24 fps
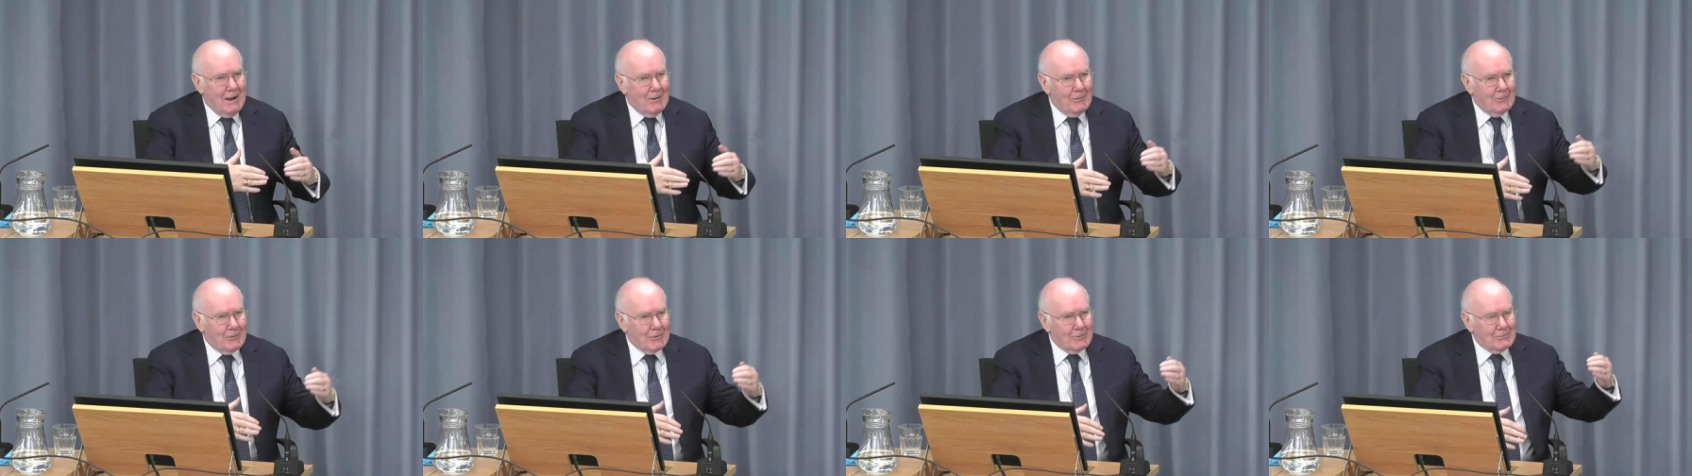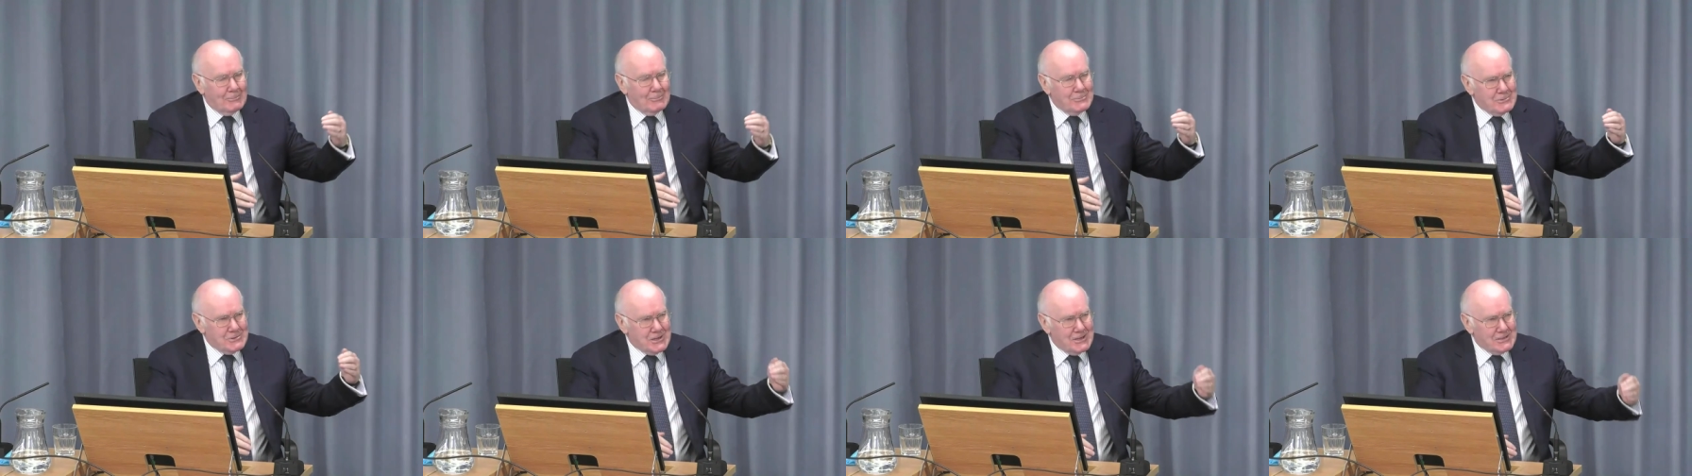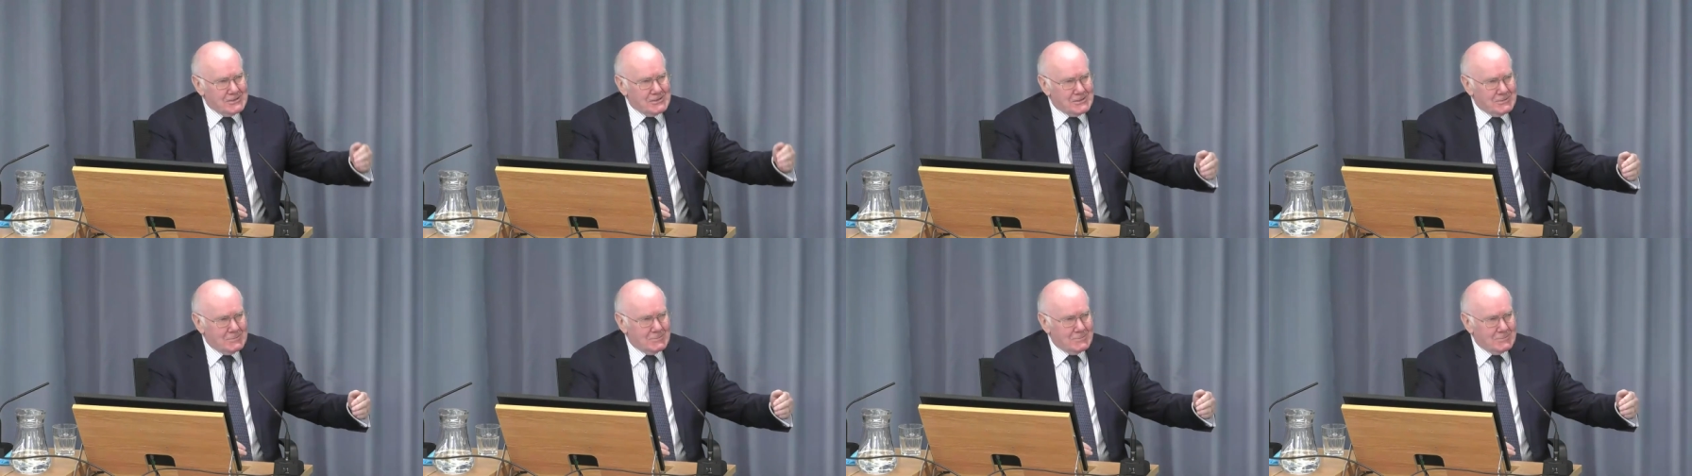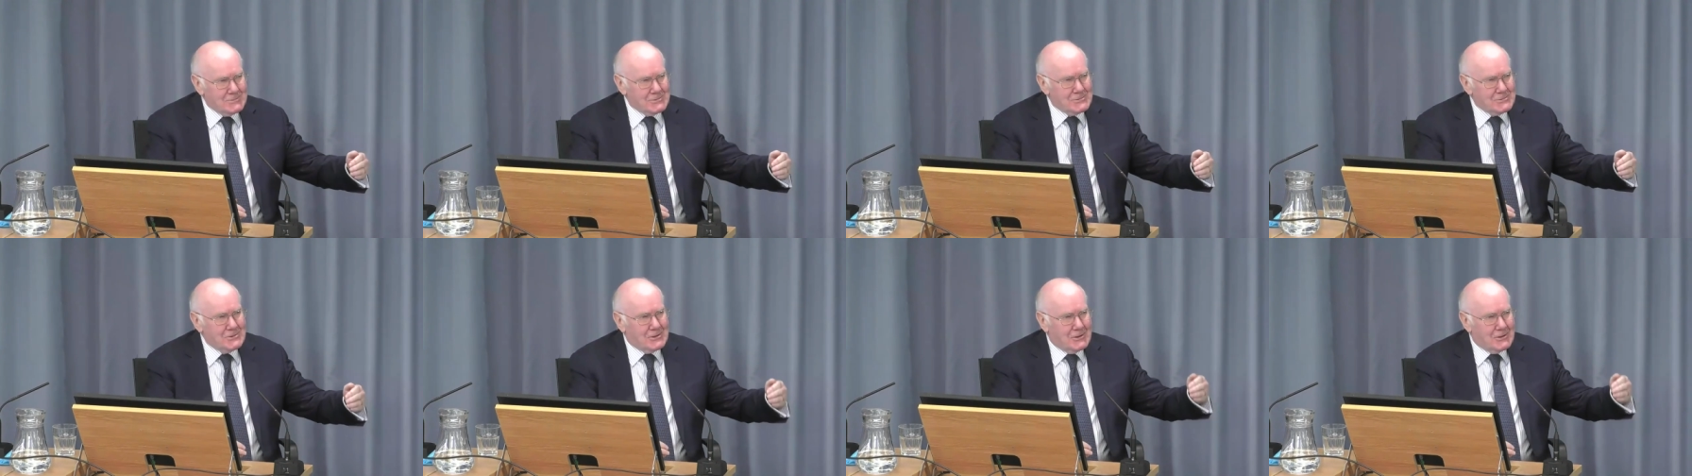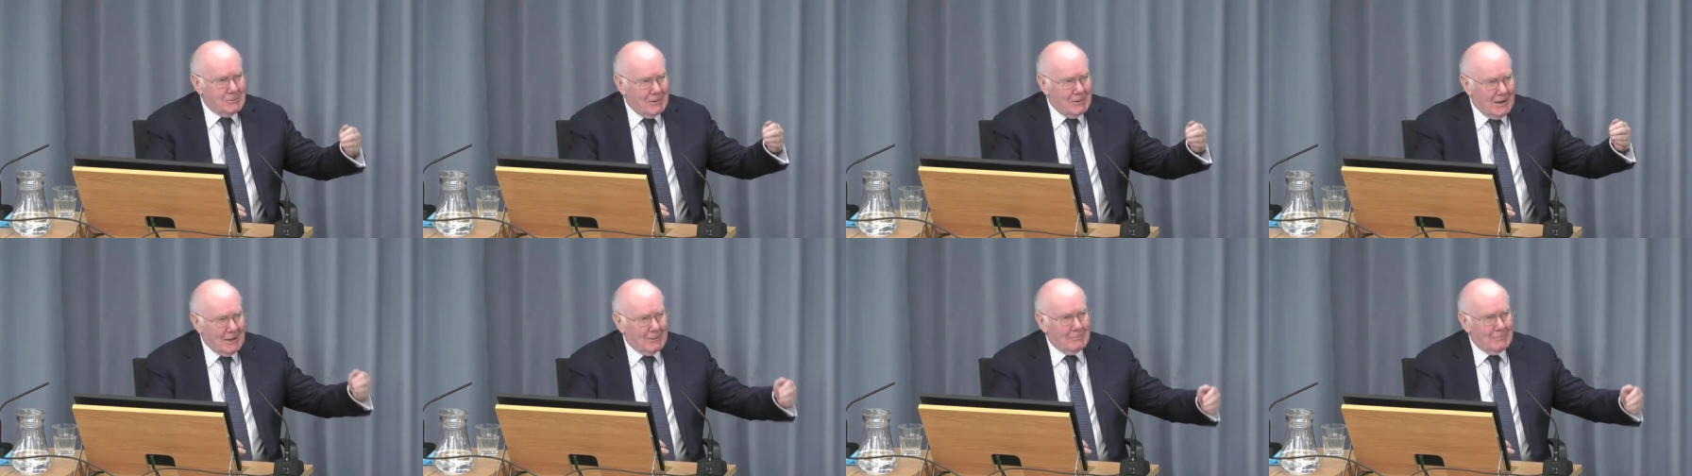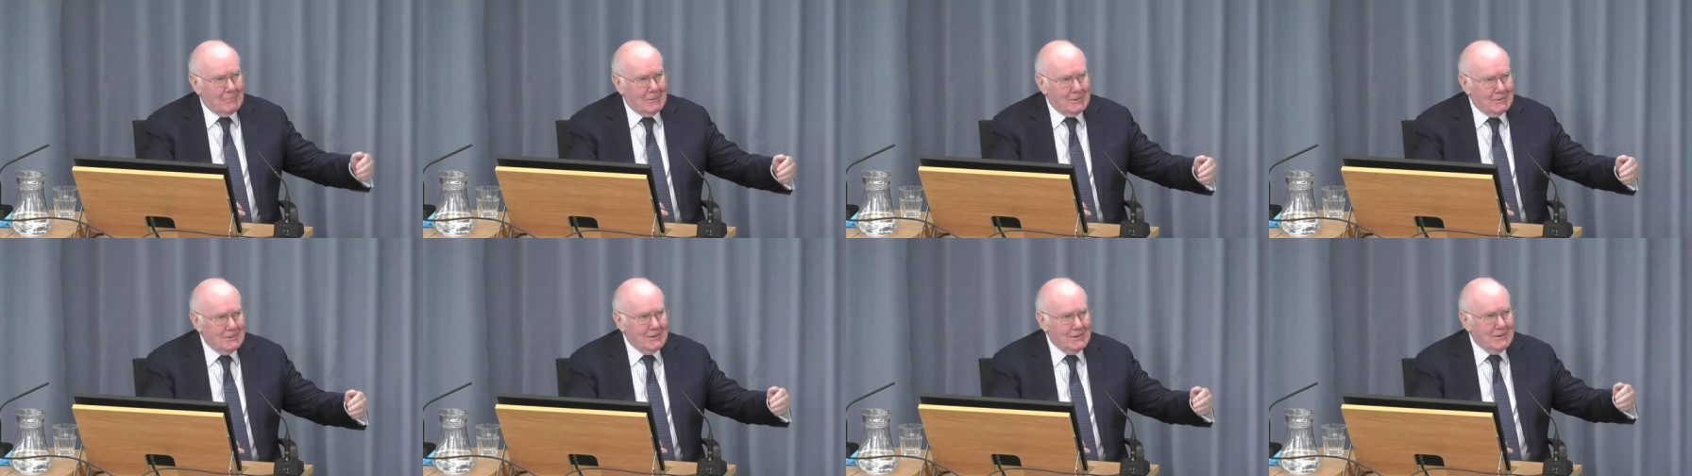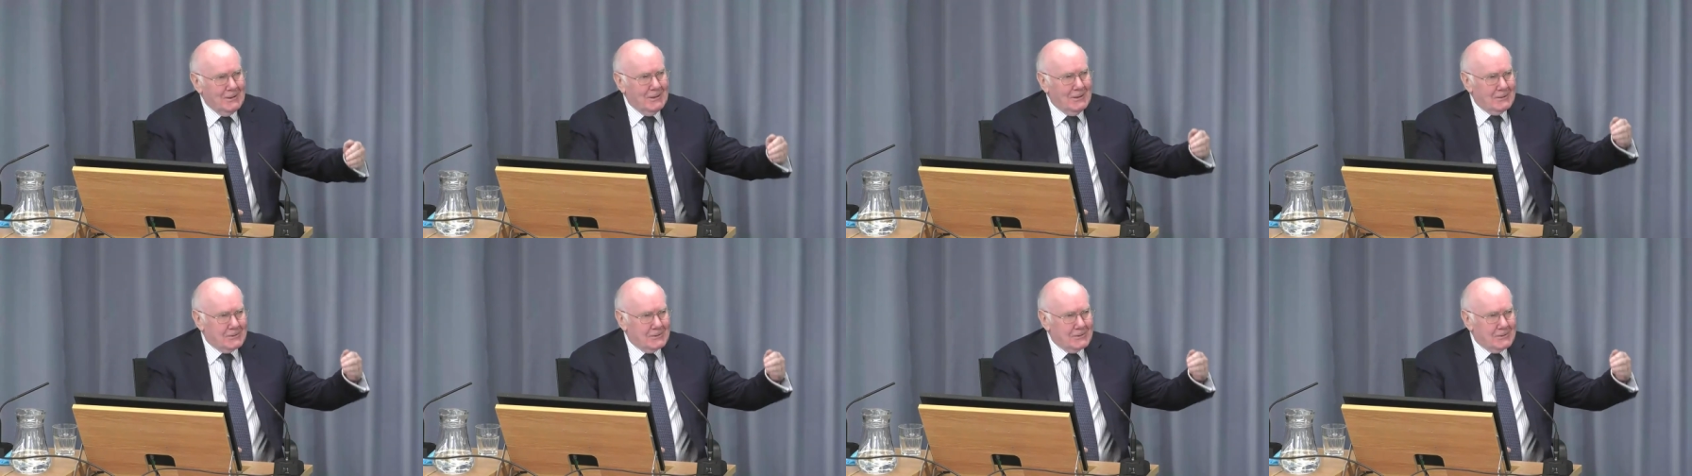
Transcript: Malcolm Chisholm's requirement